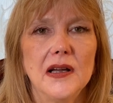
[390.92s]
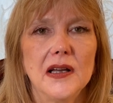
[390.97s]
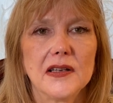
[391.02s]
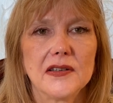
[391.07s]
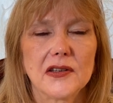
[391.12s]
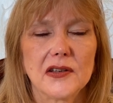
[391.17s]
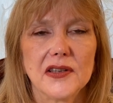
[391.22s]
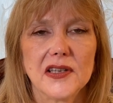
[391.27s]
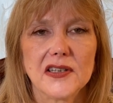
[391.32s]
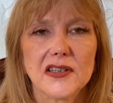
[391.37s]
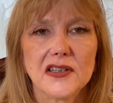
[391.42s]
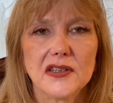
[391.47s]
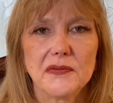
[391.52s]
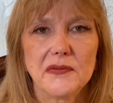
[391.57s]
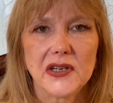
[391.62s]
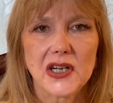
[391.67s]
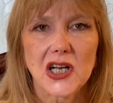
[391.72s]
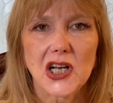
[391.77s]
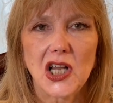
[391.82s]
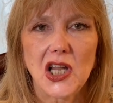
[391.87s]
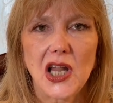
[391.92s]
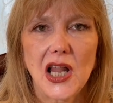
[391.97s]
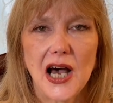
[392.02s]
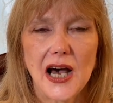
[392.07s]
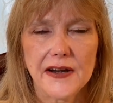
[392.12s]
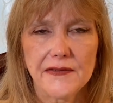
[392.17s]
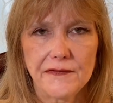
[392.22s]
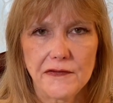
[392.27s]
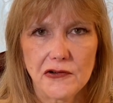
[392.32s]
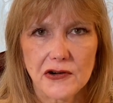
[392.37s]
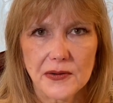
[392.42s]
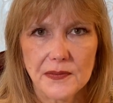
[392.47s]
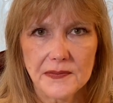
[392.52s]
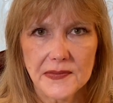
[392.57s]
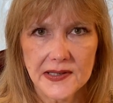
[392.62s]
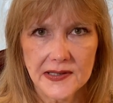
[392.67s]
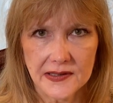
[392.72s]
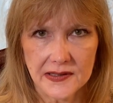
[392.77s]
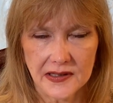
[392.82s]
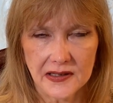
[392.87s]
So this is when a clot
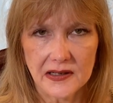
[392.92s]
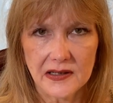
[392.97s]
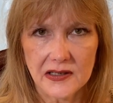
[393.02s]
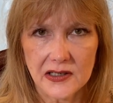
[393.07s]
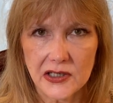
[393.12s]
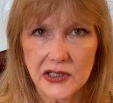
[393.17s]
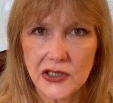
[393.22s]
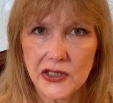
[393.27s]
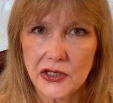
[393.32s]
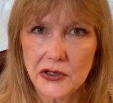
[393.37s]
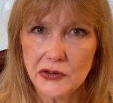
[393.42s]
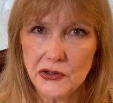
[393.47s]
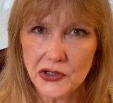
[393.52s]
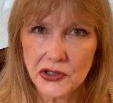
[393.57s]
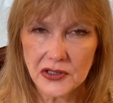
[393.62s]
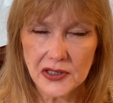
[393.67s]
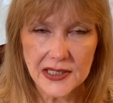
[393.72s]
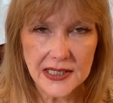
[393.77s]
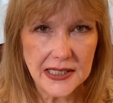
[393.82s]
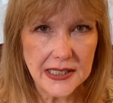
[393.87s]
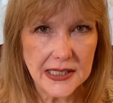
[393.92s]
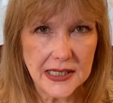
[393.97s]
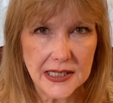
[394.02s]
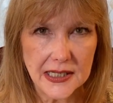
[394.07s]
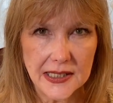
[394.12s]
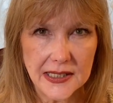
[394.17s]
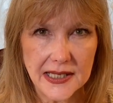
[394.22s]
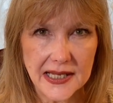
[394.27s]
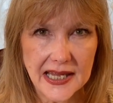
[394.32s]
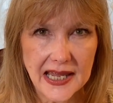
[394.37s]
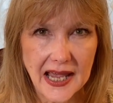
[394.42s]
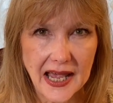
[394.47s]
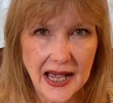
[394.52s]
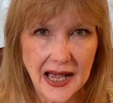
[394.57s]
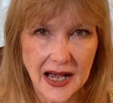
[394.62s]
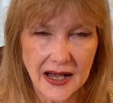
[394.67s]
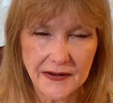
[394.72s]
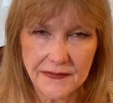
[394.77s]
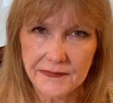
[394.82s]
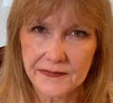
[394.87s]
forms, usually in the
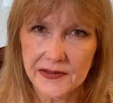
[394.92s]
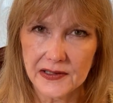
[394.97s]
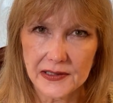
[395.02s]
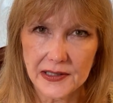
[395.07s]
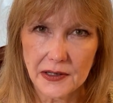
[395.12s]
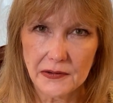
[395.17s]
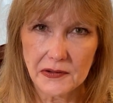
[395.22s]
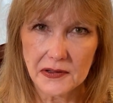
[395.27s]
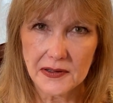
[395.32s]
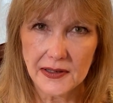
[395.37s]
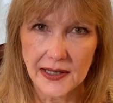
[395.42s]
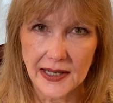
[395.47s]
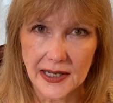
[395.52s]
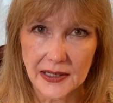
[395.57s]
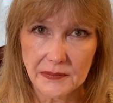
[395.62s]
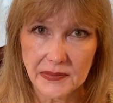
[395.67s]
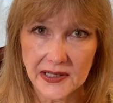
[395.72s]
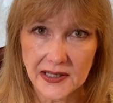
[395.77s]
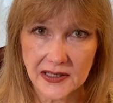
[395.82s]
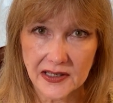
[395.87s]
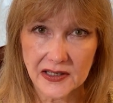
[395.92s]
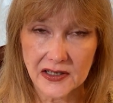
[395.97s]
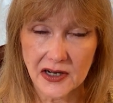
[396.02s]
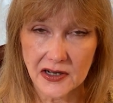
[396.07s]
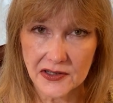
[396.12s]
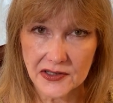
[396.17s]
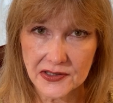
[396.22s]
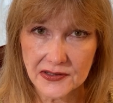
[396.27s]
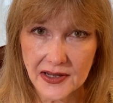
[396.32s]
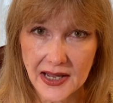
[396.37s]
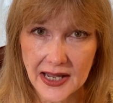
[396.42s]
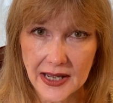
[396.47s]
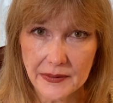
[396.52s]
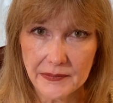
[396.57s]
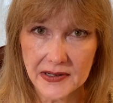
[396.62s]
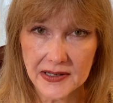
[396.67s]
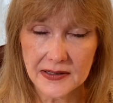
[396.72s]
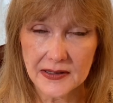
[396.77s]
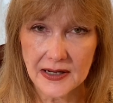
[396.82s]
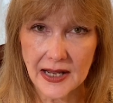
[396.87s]
calf, the lower leg, but it can also
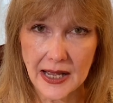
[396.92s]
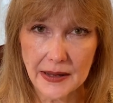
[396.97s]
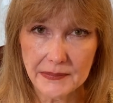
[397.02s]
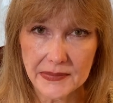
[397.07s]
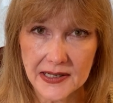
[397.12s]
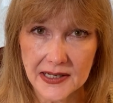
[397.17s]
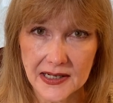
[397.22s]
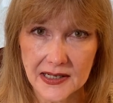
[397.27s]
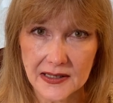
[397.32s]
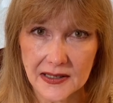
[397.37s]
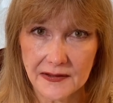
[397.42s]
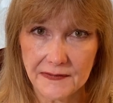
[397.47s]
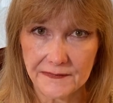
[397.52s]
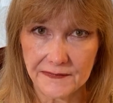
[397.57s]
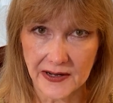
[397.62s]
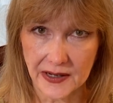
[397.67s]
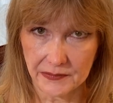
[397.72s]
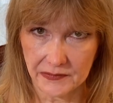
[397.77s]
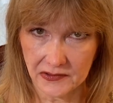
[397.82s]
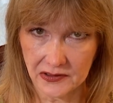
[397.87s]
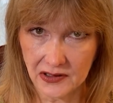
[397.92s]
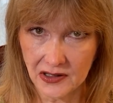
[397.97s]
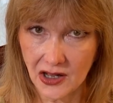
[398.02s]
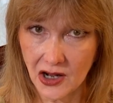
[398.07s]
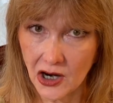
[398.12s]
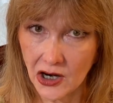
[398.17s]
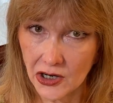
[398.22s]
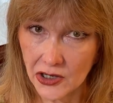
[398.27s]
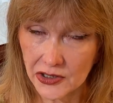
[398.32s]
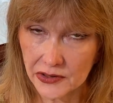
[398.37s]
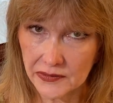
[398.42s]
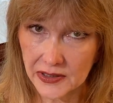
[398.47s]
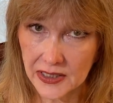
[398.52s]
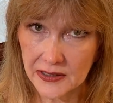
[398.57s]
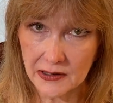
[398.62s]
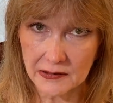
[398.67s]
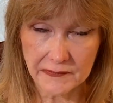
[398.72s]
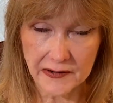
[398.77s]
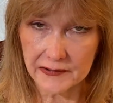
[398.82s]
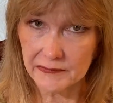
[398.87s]
happen in the femoral
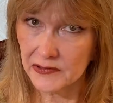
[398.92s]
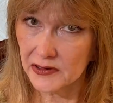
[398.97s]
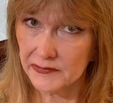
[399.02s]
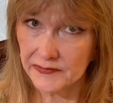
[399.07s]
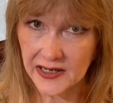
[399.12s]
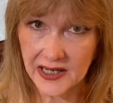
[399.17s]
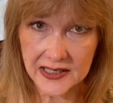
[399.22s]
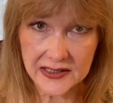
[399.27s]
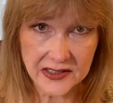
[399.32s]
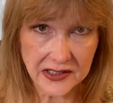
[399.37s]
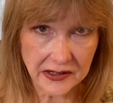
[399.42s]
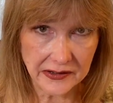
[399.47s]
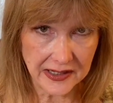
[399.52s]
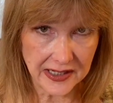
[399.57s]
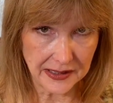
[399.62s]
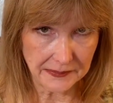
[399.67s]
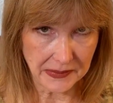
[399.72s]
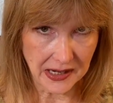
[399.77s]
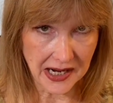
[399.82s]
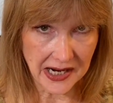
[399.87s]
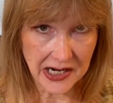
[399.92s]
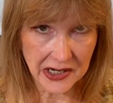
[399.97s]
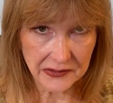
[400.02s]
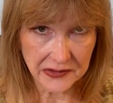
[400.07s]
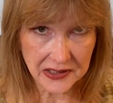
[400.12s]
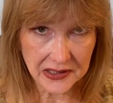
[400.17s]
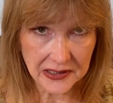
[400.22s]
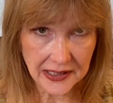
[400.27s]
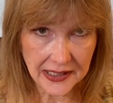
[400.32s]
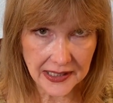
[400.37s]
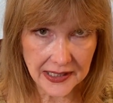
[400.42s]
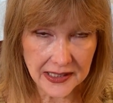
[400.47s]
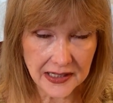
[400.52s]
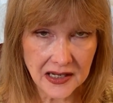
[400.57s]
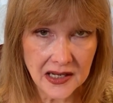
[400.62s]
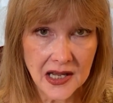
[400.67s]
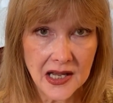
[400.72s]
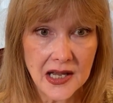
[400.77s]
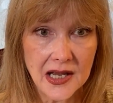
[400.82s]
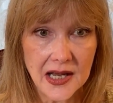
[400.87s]
vein, up higher in the leg,
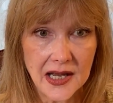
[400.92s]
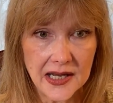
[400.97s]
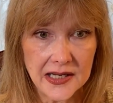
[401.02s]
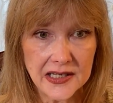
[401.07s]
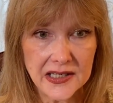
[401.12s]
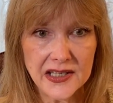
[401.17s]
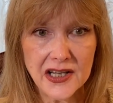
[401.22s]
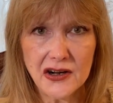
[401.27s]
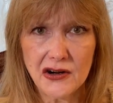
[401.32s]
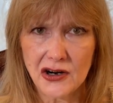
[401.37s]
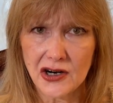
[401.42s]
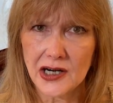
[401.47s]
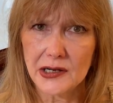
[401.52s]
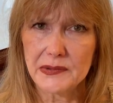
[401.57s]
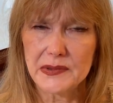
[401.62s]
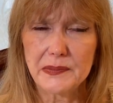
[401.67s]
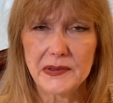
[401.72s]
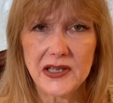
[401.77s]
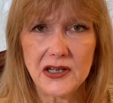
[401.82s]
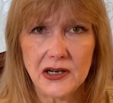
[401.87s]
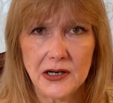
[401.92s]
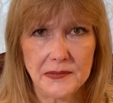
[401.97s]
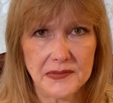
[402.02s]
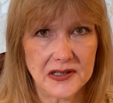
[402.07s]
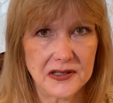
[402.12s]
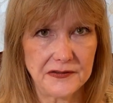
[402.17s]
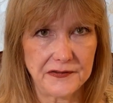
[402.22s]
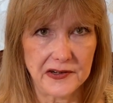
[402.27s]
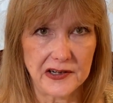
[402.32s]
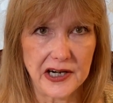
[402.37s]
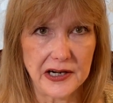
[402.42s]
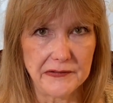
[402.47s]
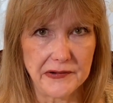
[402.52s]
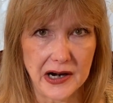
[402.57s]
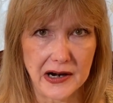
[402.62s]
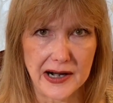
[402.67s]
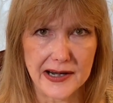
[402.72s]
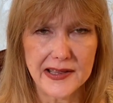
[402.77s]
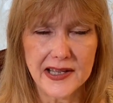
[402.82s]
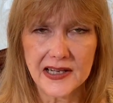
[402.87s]
and in the arms, but the arms is very
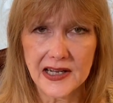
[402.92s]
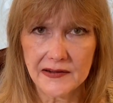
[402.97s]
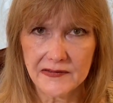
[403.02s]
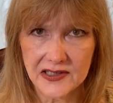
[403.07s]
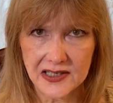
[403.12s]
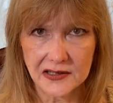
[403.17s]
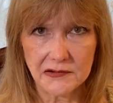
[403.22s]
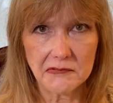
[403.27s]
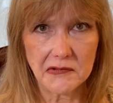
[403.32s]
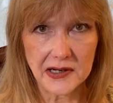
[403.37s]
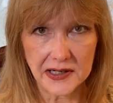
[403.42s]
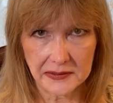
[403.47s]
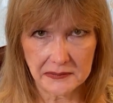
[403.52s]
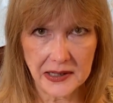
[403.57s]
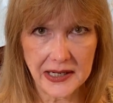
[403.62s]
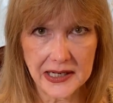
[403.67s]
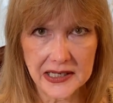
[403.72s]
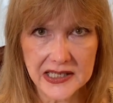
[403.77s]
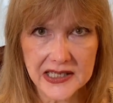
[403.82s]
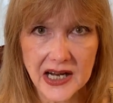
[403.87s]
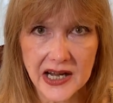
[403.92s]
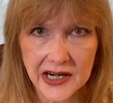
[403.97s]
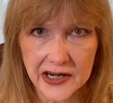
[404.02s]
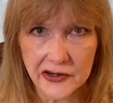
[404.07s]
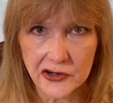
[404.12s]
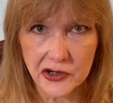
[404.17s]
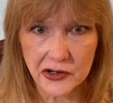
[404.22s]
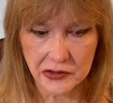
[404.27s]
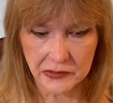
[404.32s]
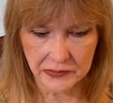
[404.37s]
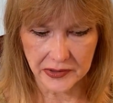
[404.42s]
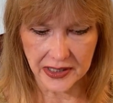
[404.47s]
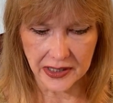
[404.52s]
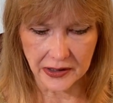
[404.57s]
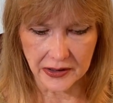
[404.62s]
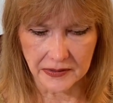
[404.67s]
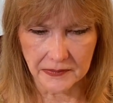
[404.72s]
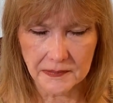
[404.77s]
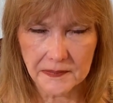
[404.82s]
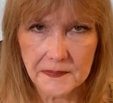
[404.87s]
rare. I think I've seen one in my entire
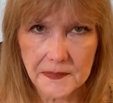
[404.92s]
career.